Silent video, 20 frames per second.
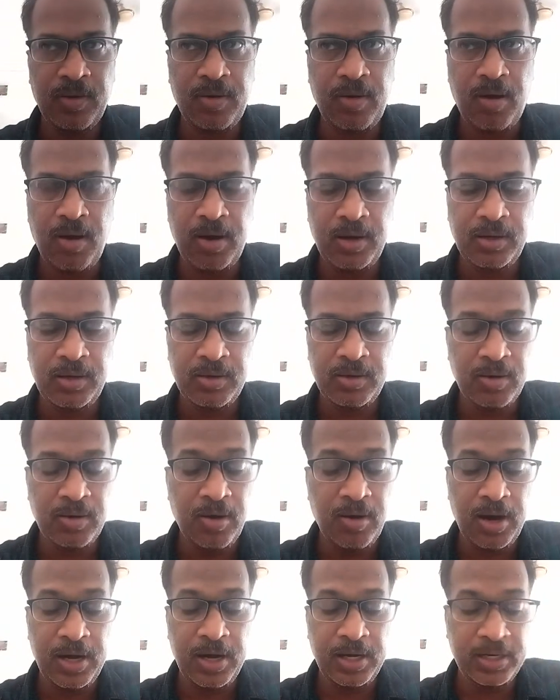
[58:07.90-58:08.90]
called
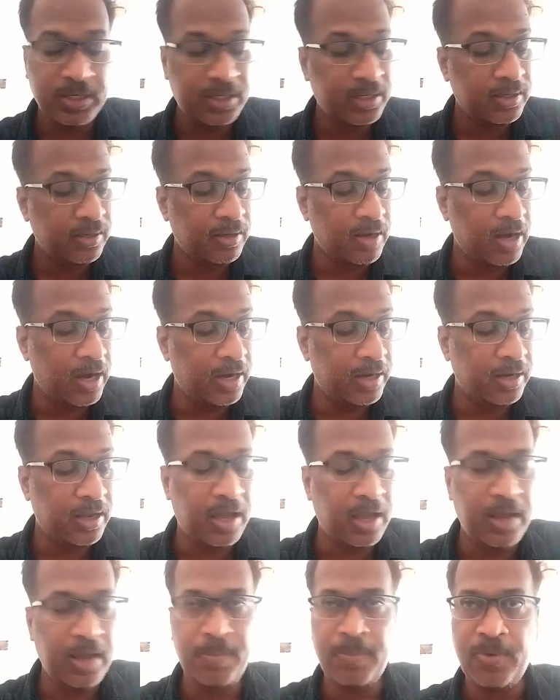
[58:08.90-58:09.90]
goiter and
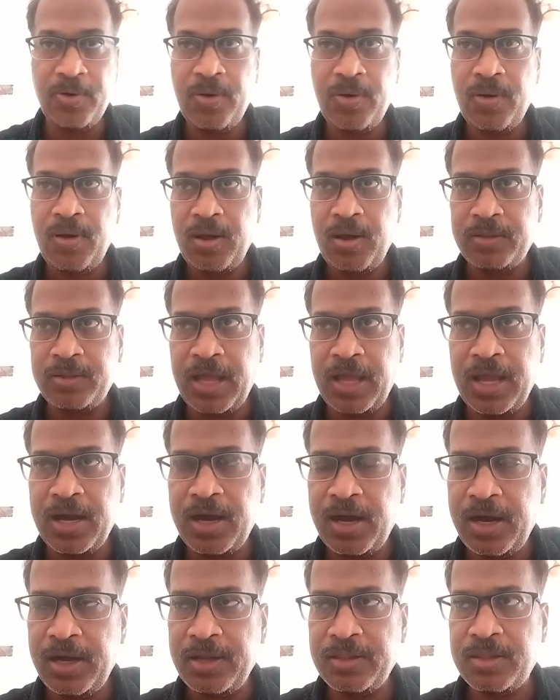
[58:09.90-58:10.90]

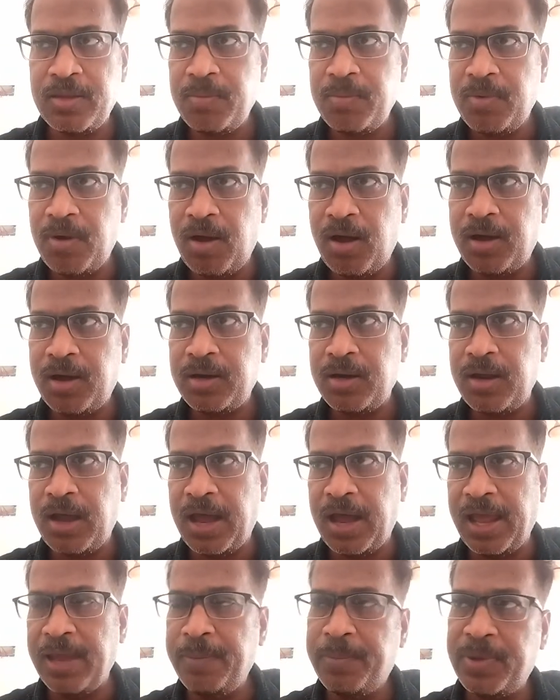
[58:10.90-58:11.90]
hypothyroidism or
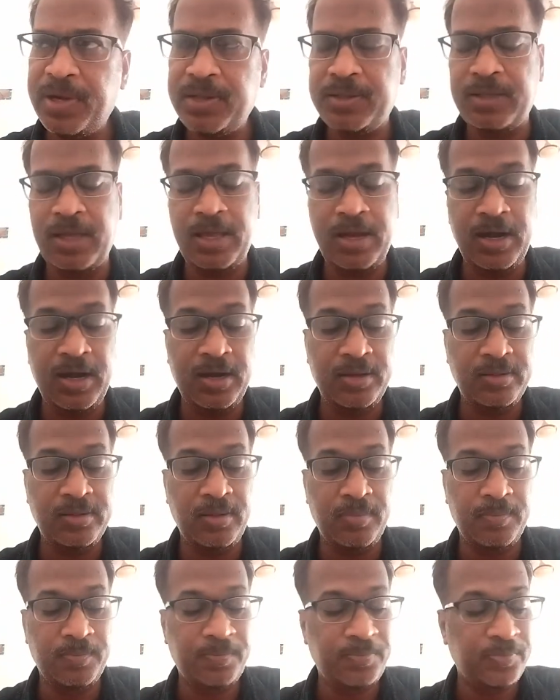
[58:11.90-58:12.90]

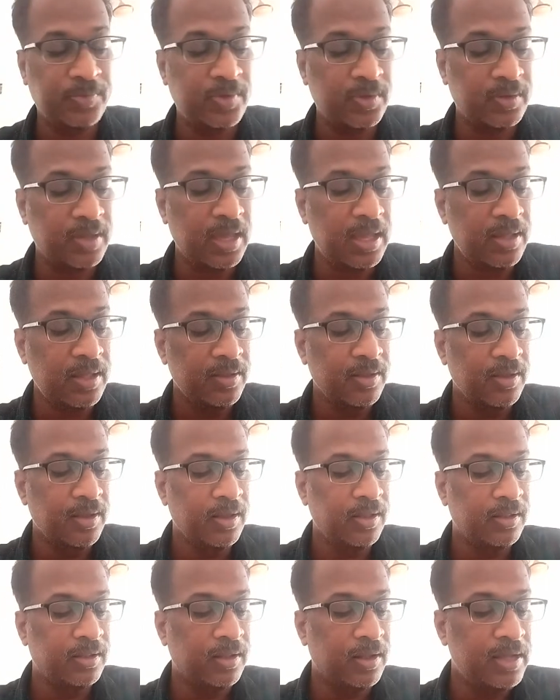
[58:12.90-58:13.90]
hyperthyroidism. Okay,
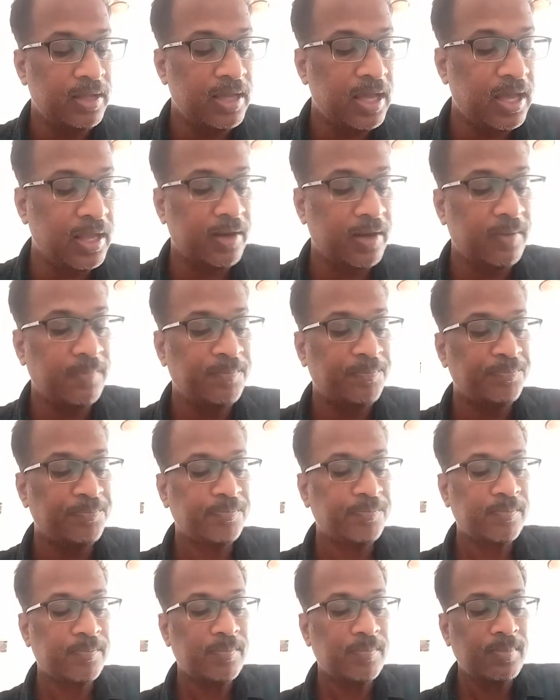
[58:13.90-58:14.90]
so here
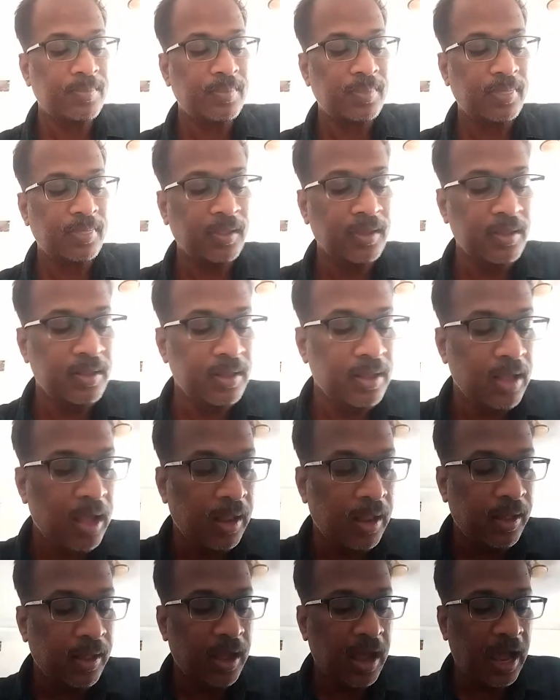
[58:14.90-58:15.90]

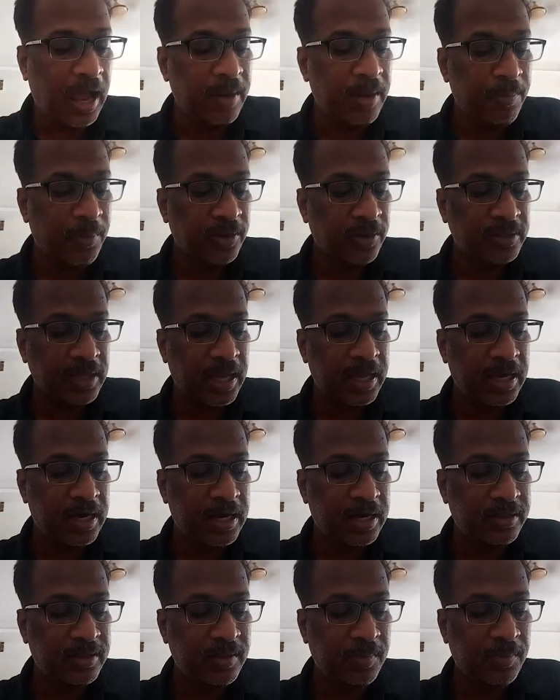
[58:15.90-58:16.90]

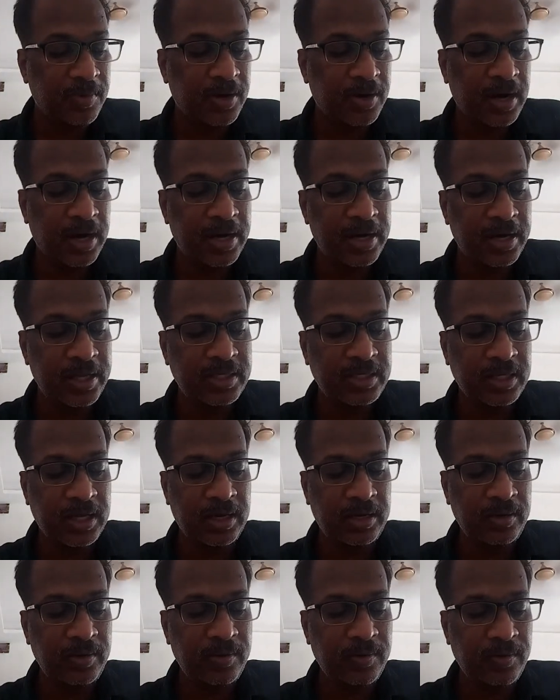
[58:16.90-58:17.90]
hypothyroidism
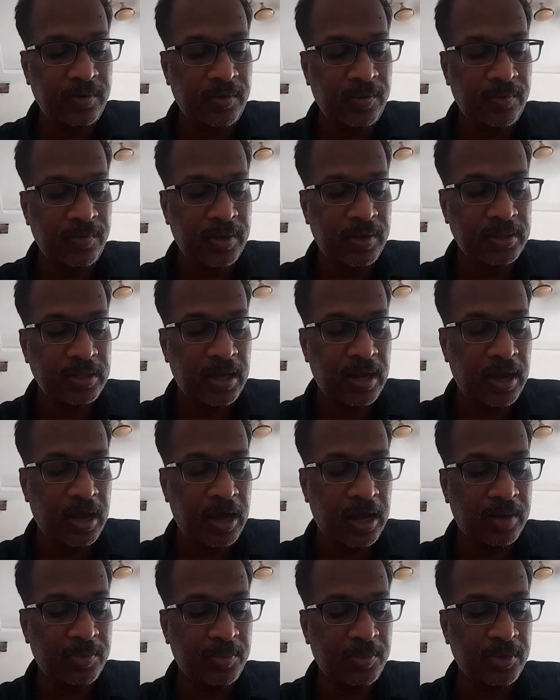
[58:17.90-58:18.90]
condition when the
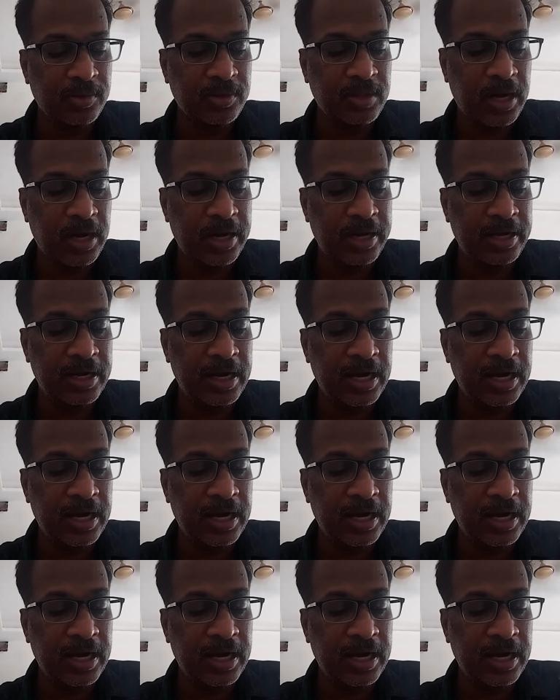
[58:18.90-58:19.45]
hormones are